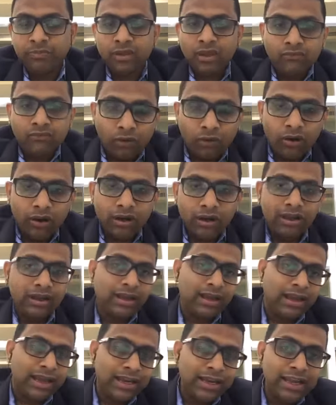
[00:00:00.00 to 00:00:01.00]
for
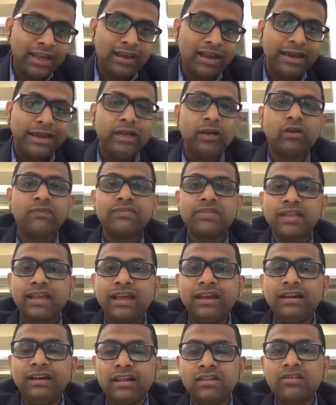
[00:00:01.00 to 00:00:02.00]
any kind of
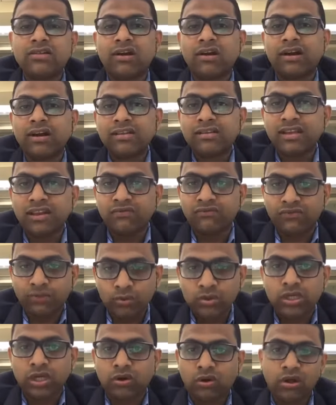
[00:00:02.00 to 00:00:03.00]
skin disorders in
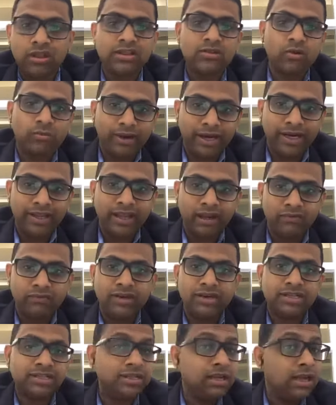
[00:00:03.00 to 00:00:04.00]
future also, my dear
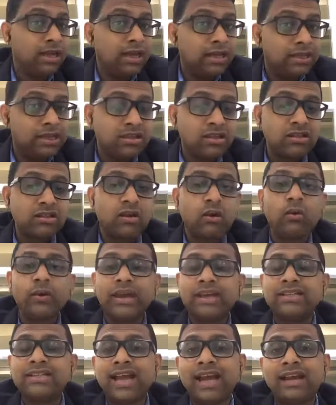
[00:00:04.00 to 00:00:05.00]
friends. This is how
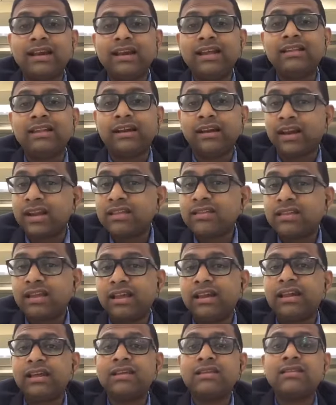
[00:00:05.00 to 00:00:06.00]
exactly the dry
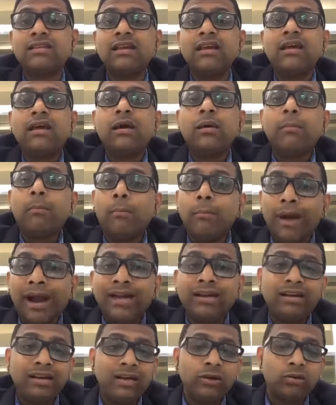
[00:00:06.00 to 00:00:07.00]
skin is
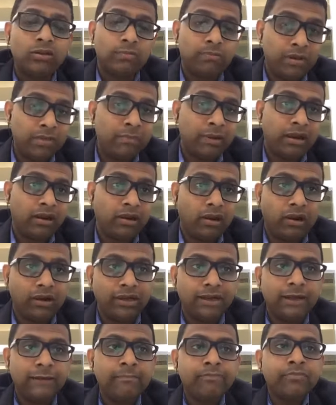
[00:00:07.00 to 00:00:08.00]
mattering to the people a
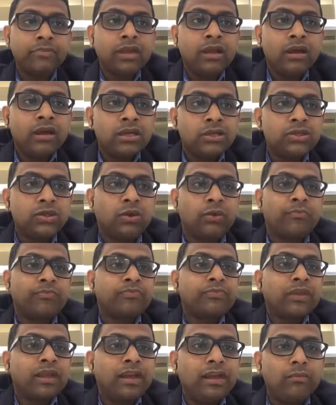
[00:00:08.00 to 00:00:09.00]
lot. So
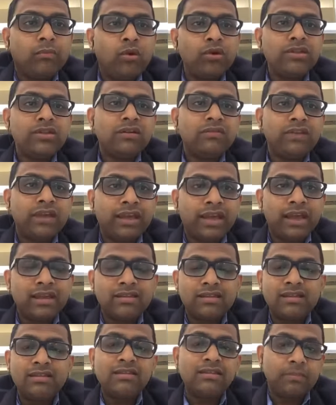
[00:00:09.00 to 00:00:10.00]
in most of the
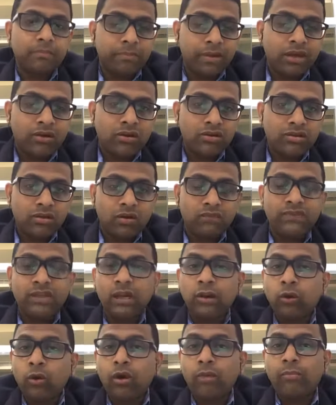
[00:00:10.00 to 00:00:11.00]
cases, because of the
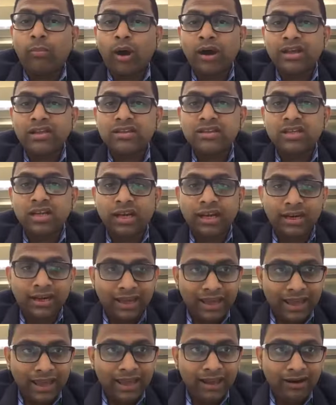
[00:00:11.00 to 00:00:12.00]
low moisture in
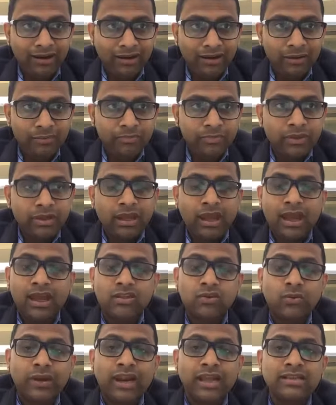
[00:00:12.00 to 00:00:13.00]
air, as
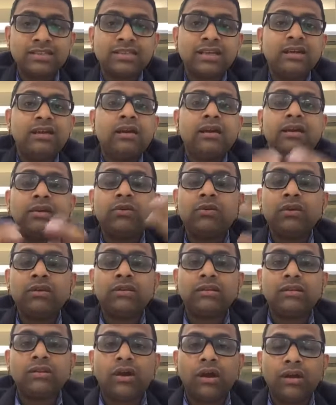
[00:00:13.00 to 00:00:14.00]
well as
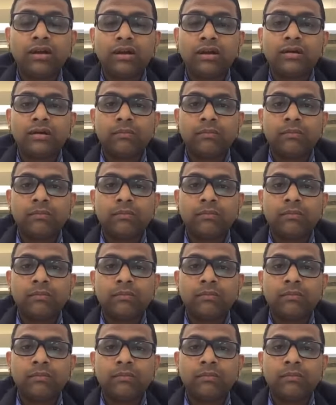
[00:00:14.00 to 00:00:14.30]
not